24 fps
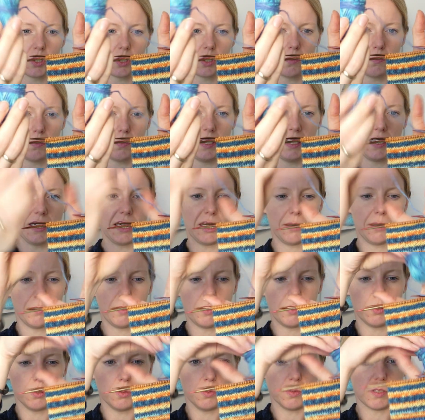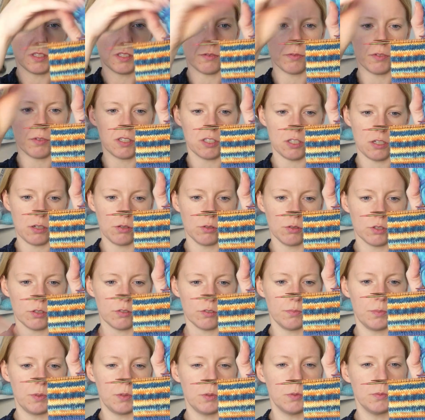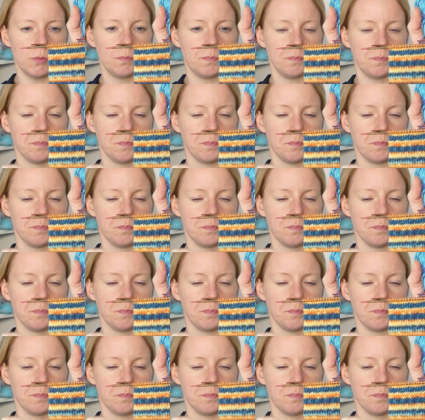completely blue, different tones of blue,